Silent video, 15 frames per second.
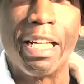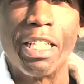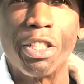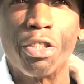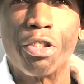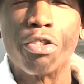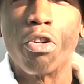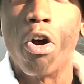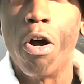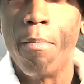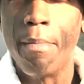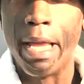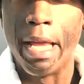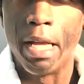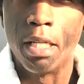a straw
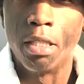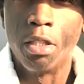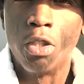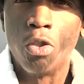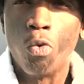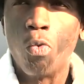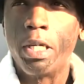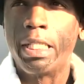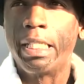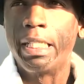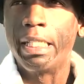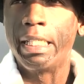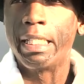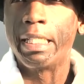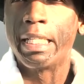man, which
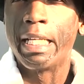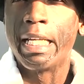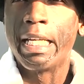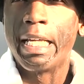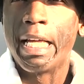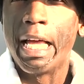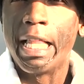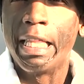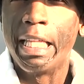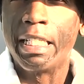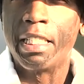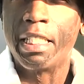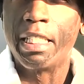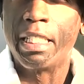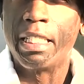is, let's
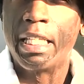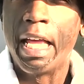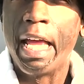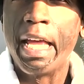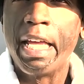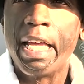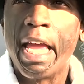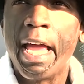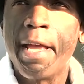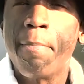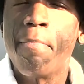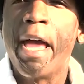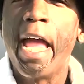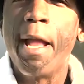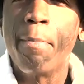just say, a
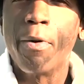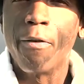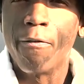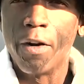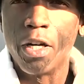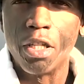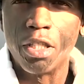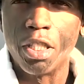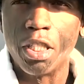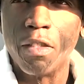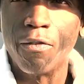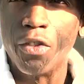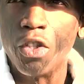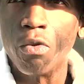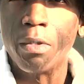paper version of
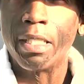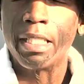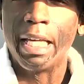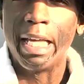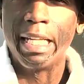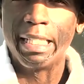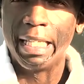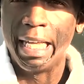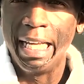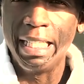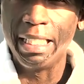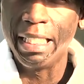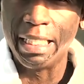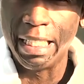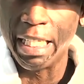you. It's an
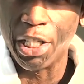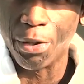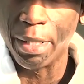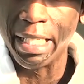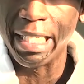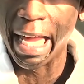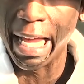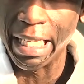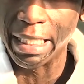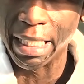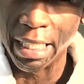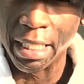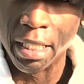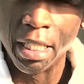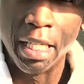entity
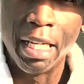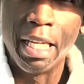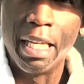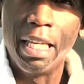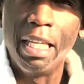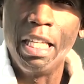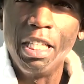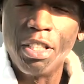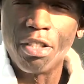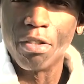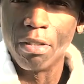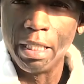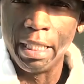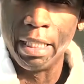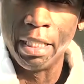created
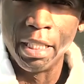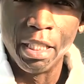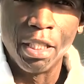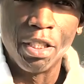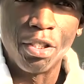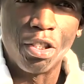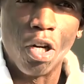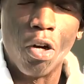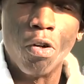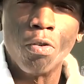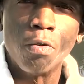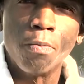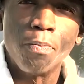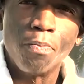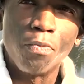literally
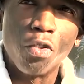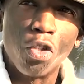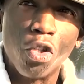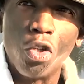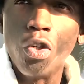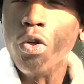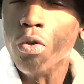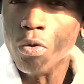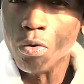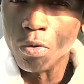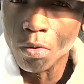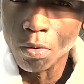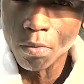so you,